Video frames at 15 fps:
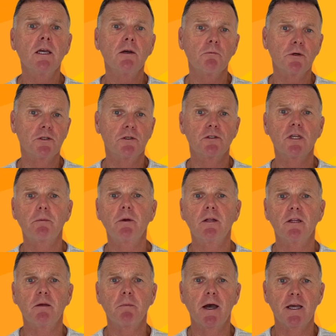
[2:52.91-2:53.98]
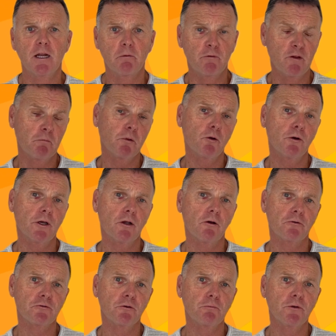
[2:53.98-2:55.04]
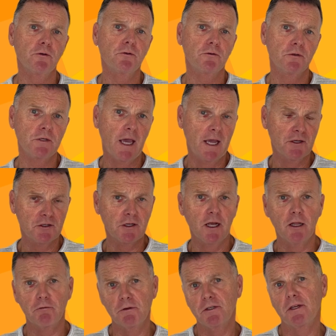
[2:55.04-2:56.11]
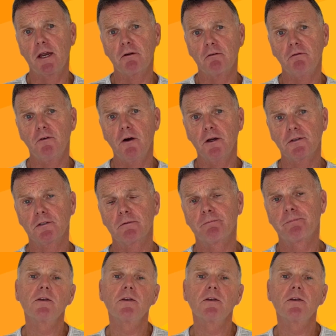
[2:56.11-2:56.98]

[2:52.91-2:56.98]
which is typically made up of employer contributions and salary sacrifice.